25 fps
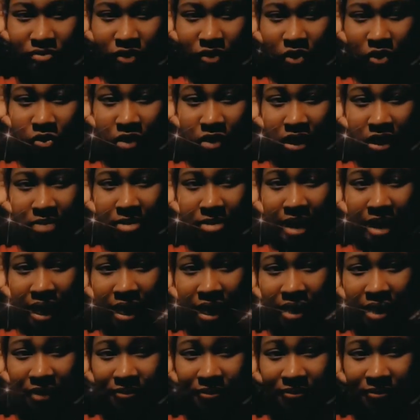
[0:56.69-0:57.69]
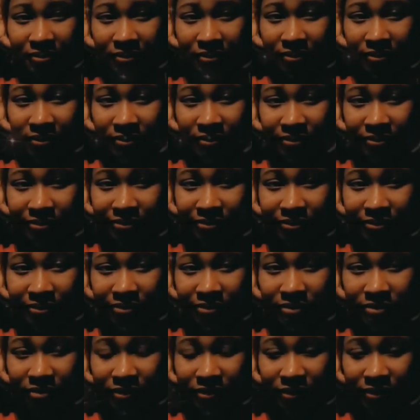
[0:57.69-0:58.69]
Really bad. She bored as hell because
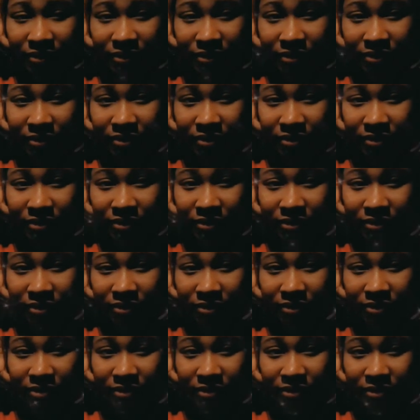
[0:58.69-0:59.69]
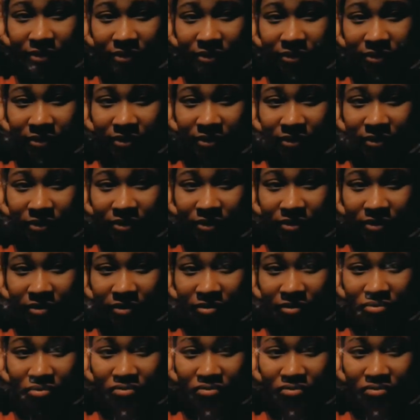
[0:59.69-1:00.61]
her mama won't feed her the food that she needs.